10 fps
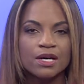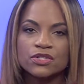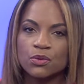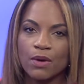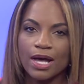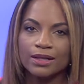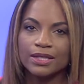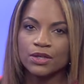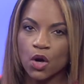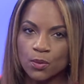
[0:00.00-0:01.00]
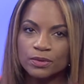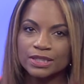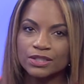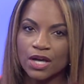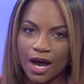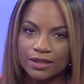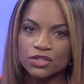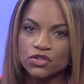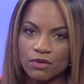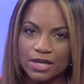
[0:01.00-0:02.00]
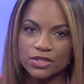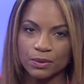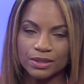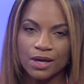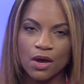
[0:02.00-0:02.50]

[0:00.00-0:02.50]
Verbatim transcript: Terrell, an Oberlin College graduate,